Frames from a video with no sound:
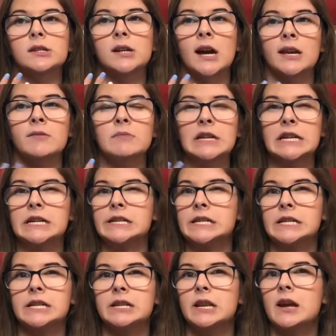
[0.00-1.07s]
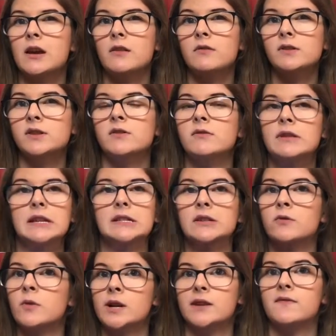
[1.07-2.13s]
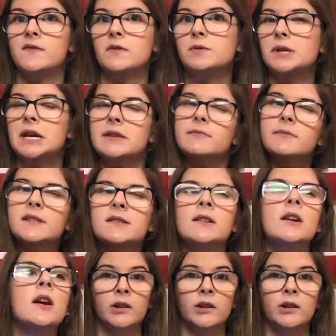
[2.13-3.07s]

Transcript: I am 18 now, so that's quite a few times.